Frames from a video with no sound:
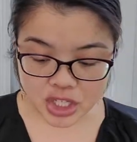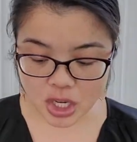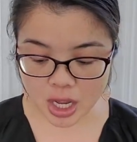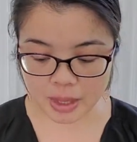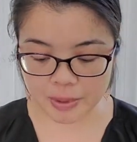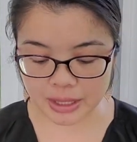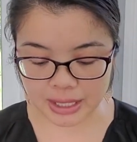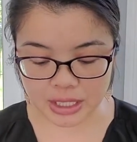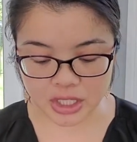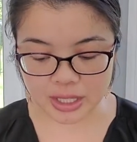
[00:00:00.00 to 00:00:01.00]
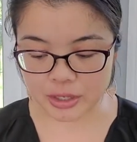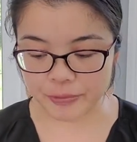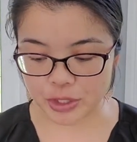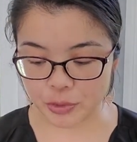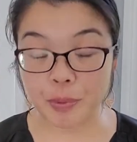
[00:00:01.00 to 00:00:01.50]
talk about each and
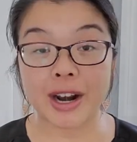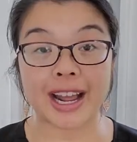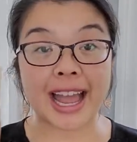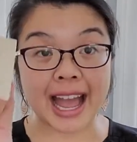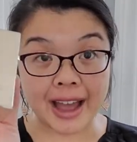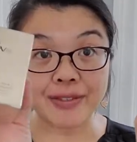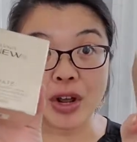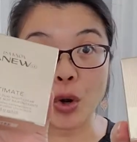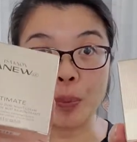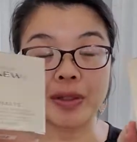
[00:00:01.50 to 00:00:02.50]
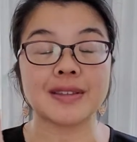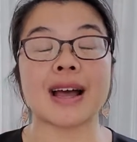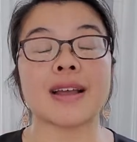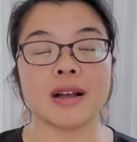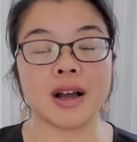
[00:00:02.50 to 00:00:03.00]
individual product. I have not opened these.
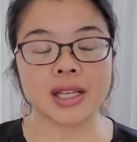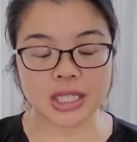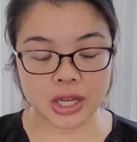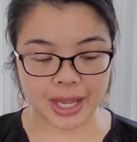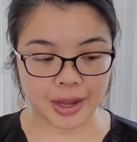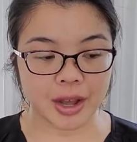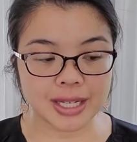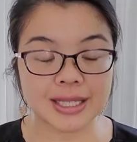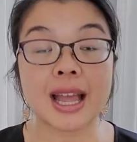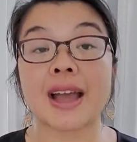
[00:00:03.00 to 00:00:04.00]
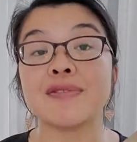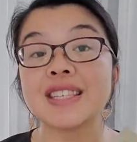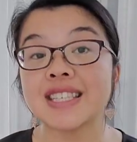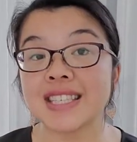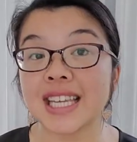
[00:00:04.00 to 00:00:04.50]
I uh, Okay, honestly, I've
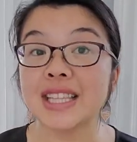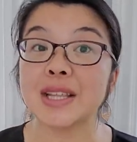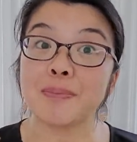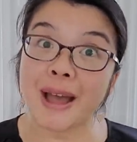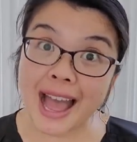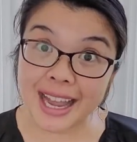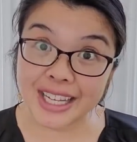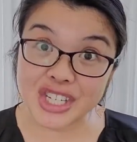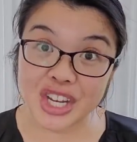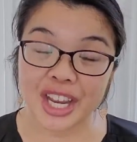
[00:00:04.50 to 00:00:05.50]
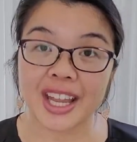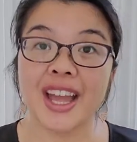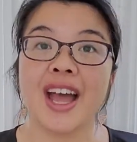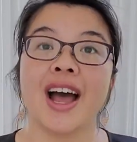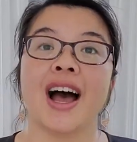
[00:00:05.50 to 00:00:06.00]
seen the
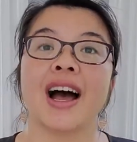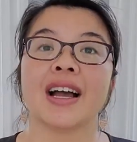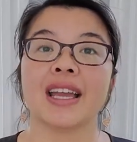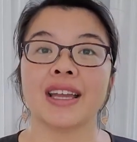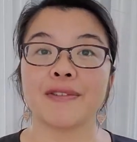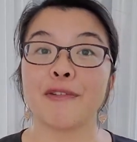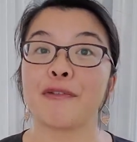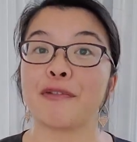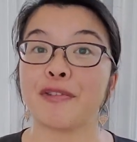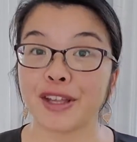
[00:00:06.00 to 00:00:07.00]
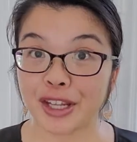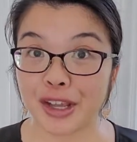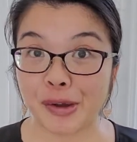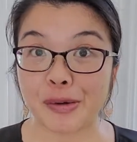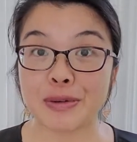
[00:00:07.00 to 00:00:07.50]
packaging in
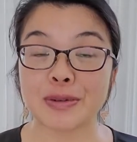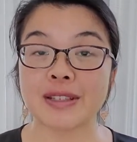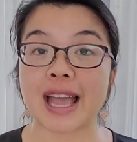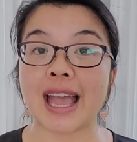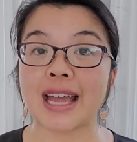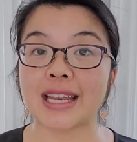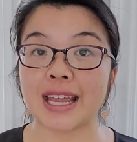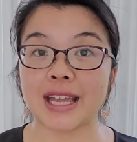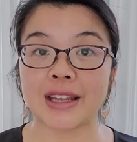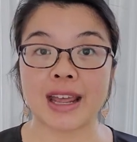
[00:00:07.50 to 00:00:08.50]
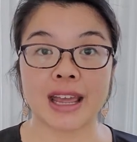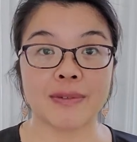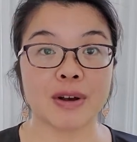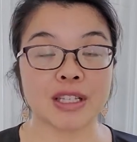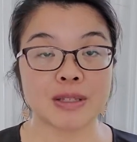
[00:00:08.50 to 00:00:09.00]
videos and in
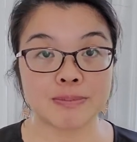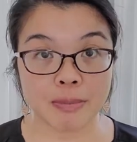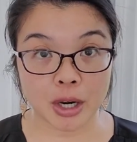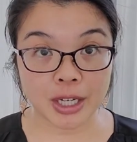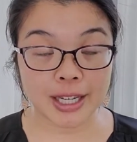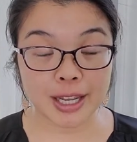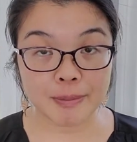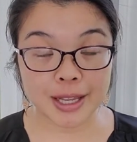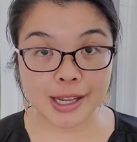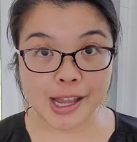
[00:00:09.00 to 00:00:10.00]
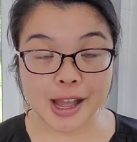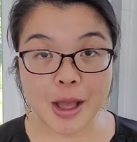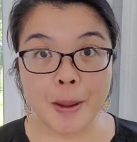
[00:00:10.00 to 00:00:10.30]
Avon's marketing media,